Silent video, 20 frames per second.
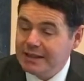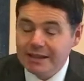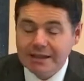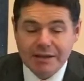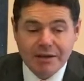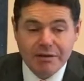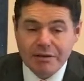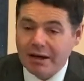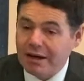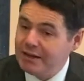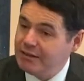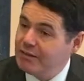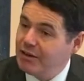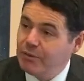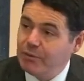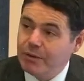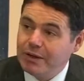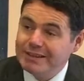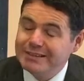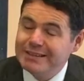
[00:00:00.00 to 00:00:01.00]
because I
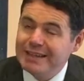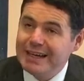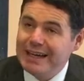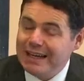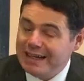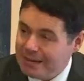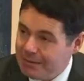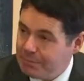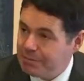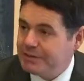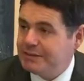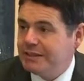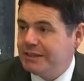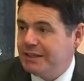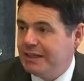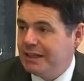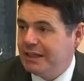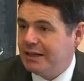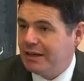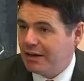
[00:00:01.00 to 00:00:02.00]
don't want
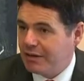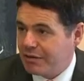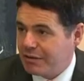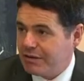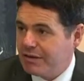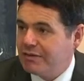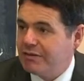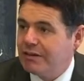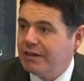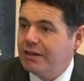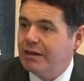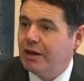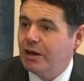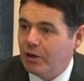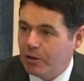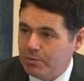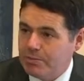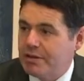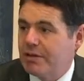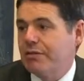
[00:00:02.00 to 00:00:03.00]
anybody in our city
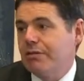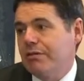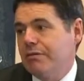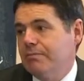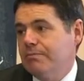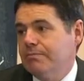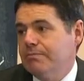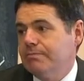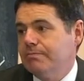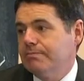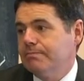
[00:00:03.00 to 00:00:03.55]
homeless.